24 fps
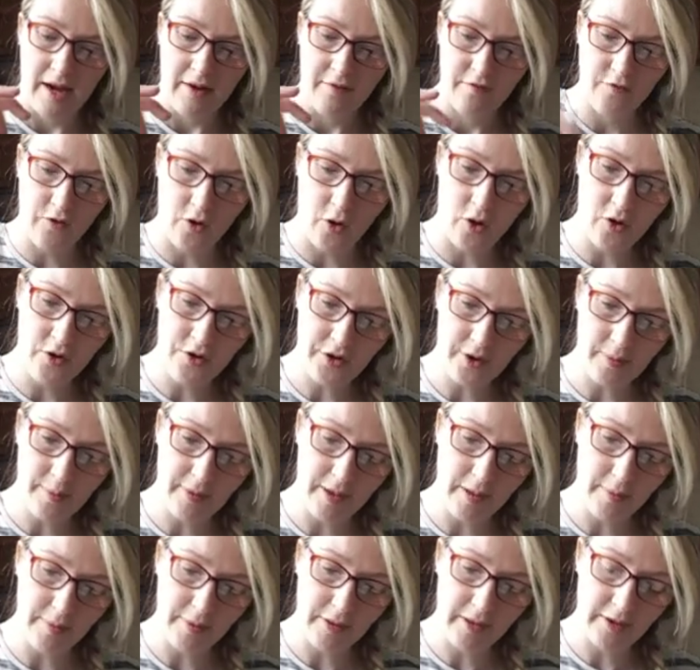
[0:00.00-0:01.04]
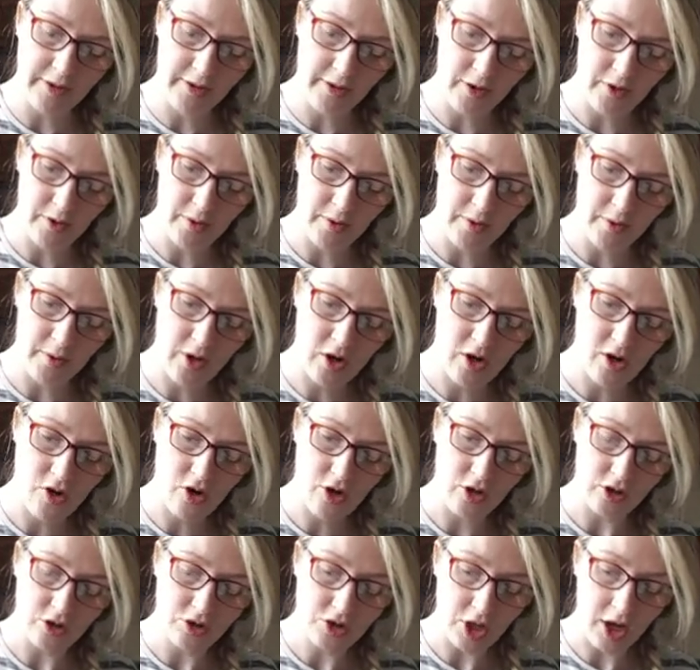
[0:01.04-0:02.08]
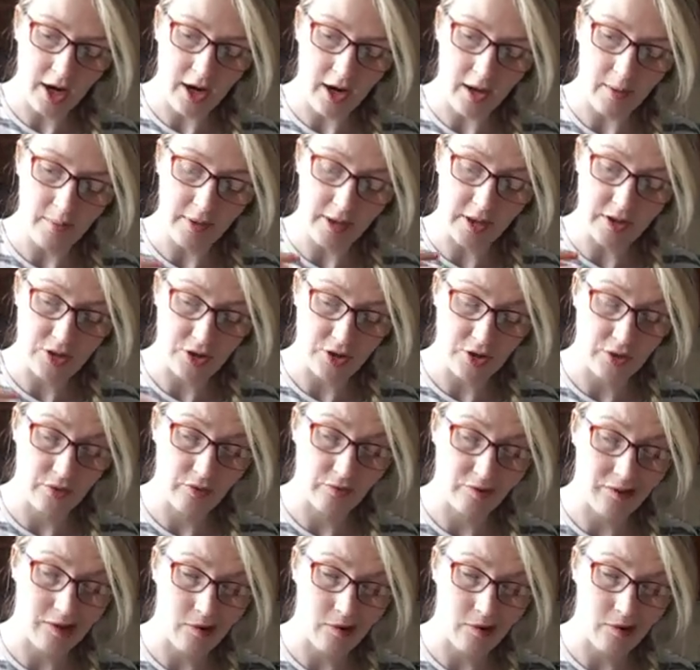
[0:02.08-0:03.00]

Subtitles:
For other people though, good job, you are doing really